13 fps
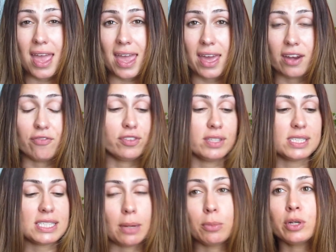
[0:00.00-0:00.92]
And for the
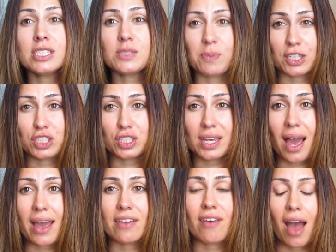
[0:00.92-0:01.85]
summer especially,
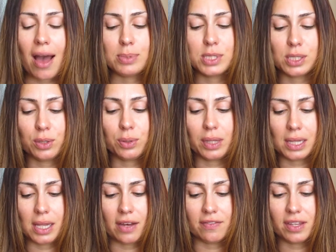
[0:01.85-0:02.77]
I have absolutely
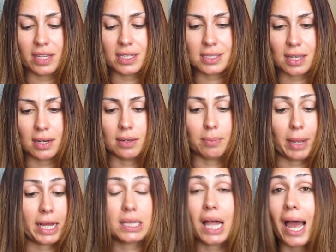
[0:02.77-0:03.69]
loved this, and my
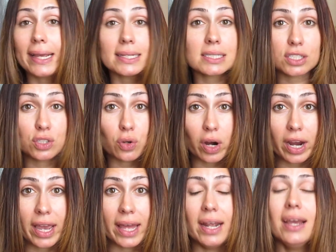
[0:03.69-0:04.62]
clients adore
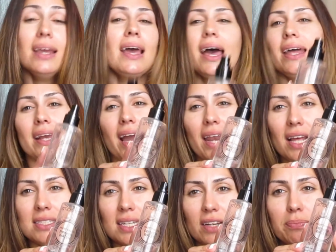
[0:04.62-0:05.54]
it. And it kind of
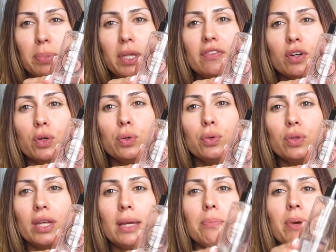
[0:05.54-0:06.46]
has like a bit of a
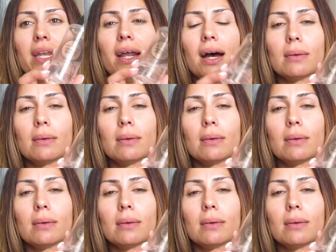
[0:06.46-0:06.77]
cooling, but